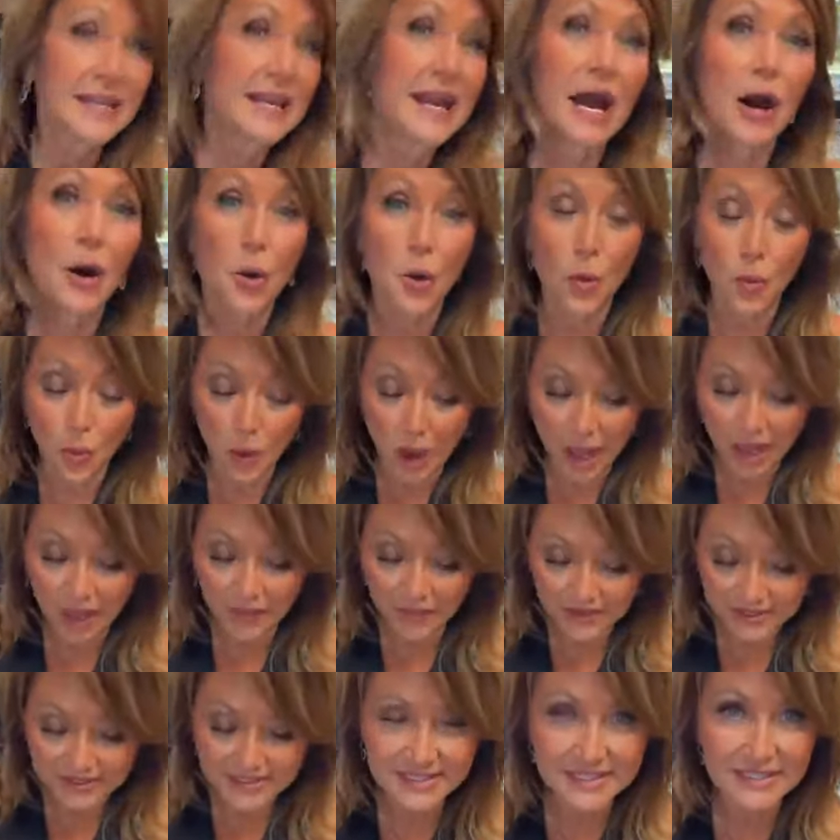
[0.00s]
Now,
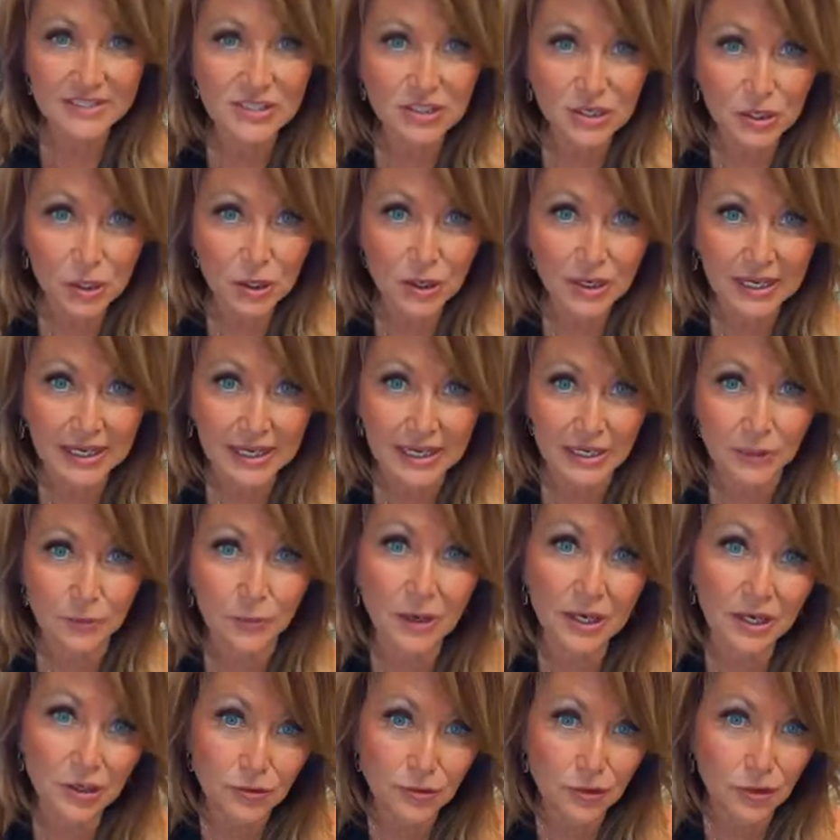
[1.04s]
while this is cooking,
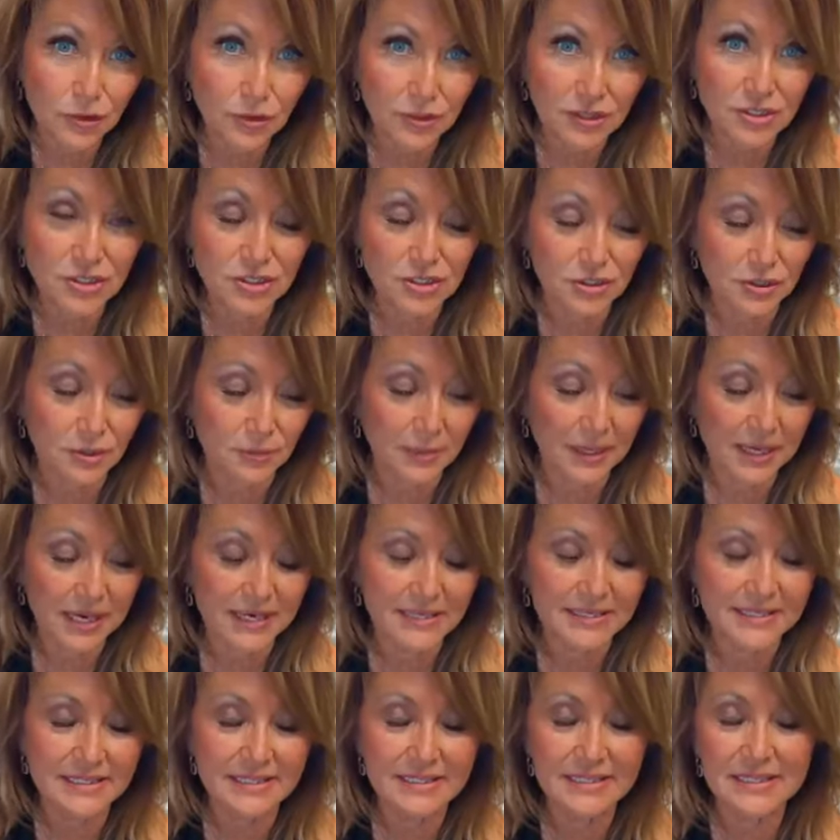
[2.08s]
what you could do,
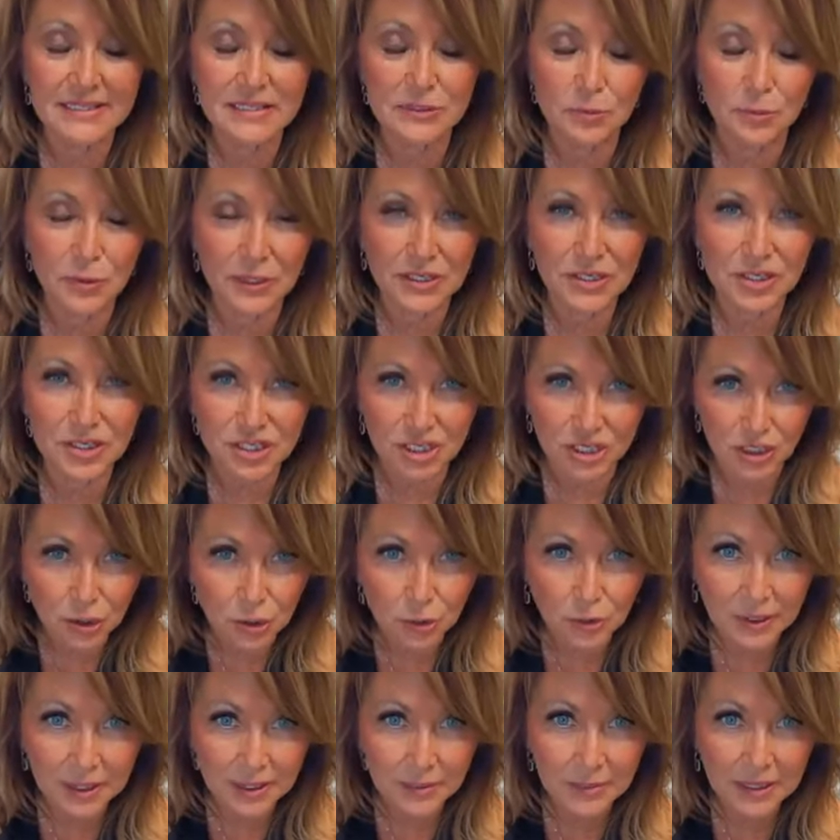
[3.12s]
because this is rich and
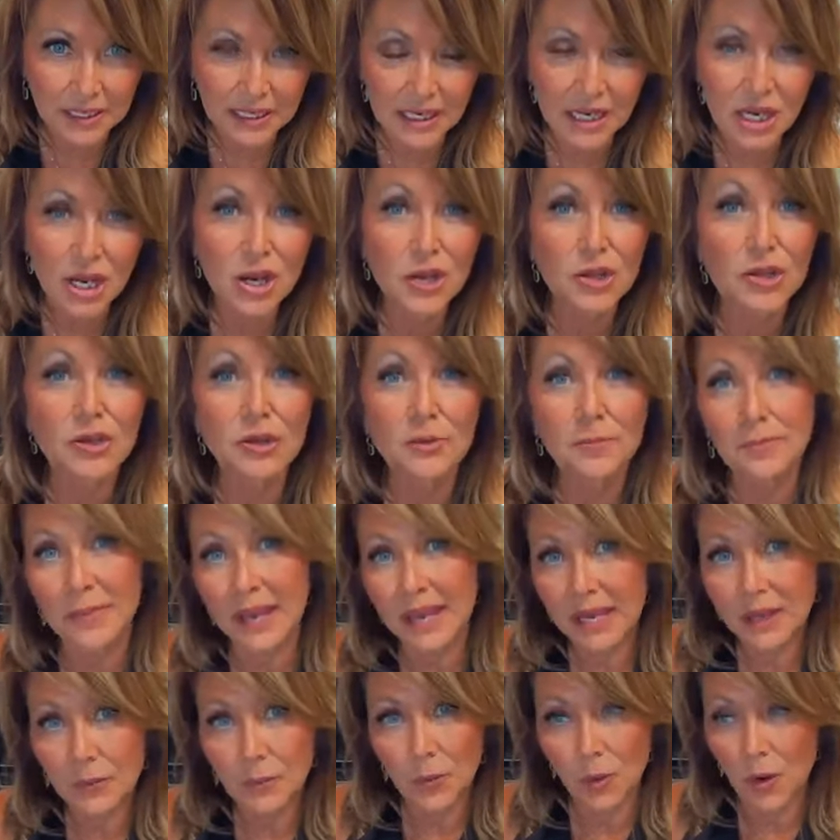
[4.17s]
creamy, you
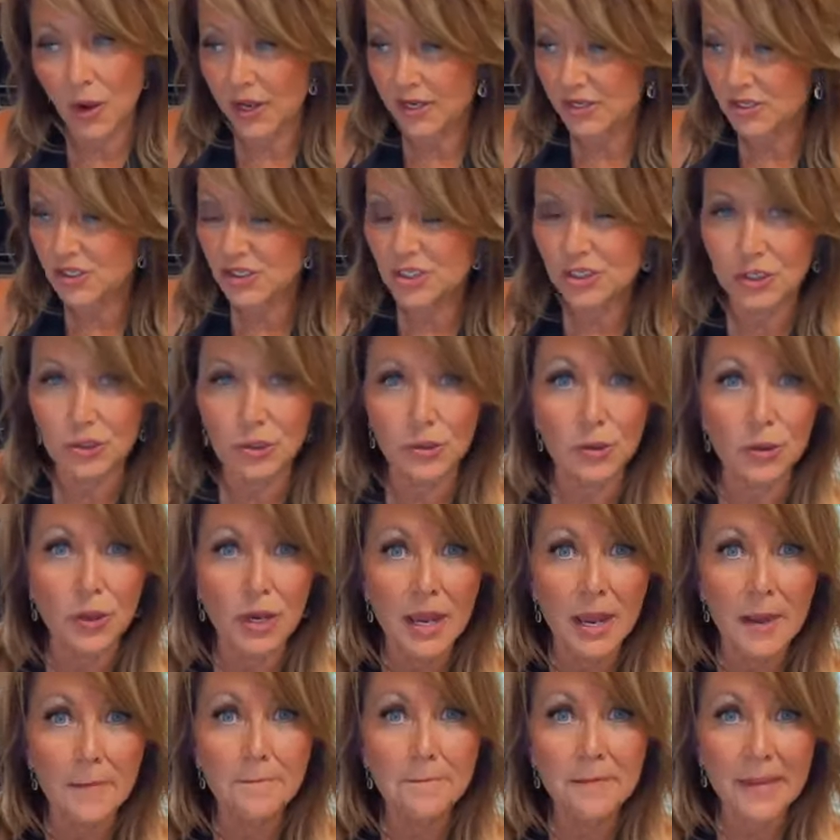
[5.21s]
may want to
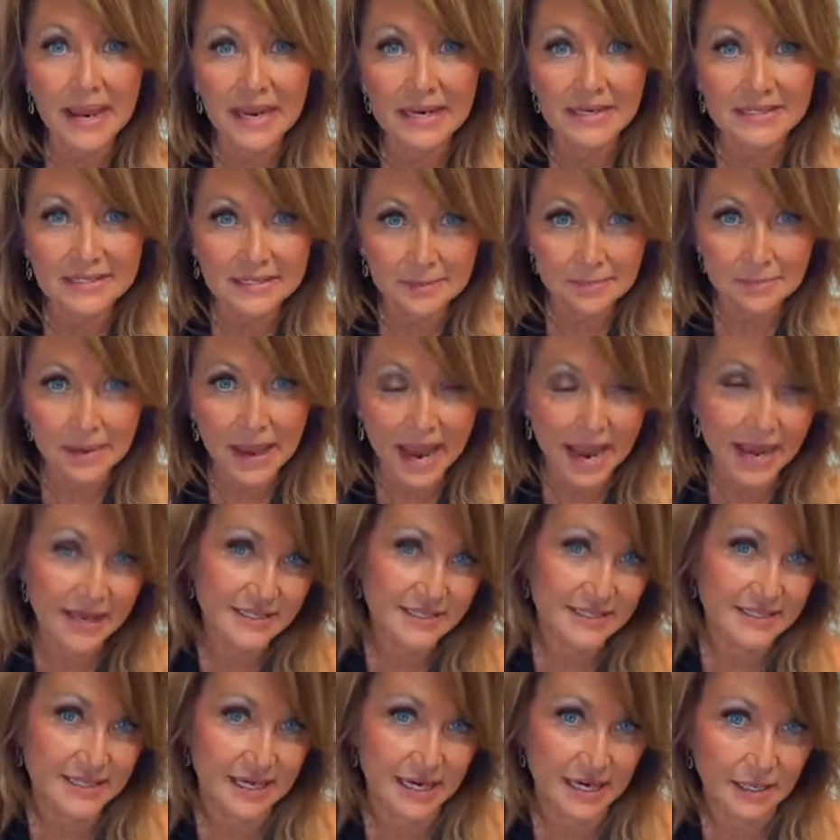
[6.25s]
make some
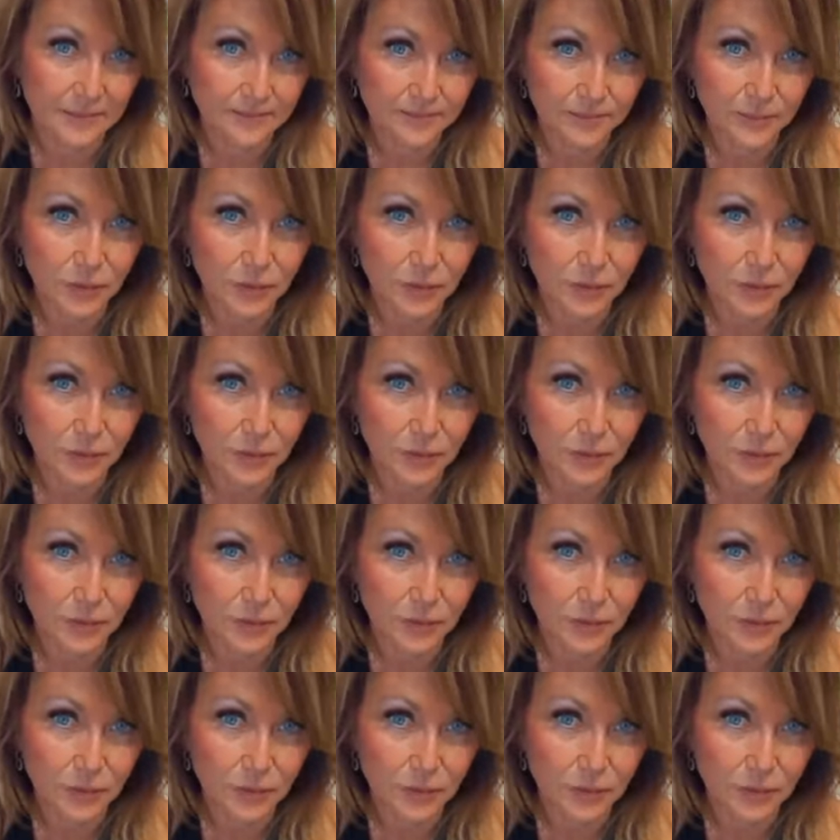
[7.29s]
pasta.